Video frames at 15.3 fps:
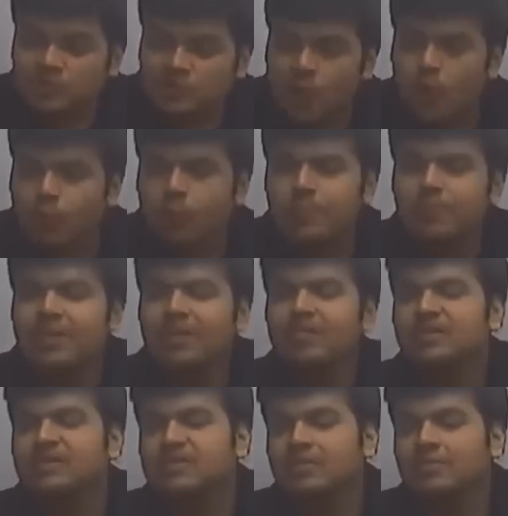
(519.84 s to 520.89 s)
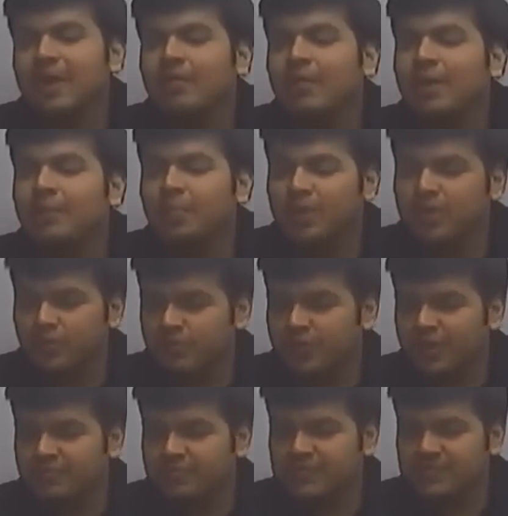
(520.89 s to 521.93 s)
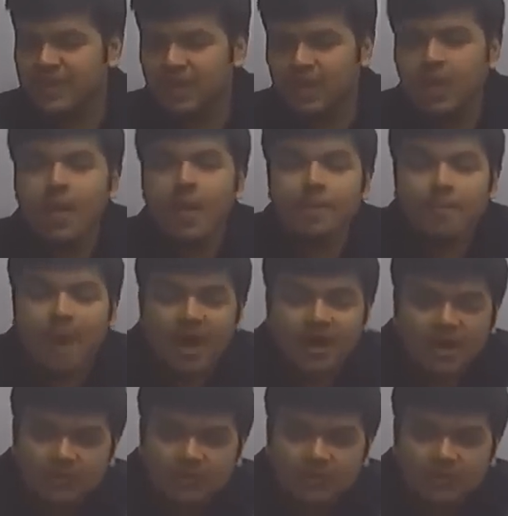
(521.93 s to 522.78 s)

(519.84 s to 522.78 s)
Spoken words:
stock will be increasing by 1.25%. Market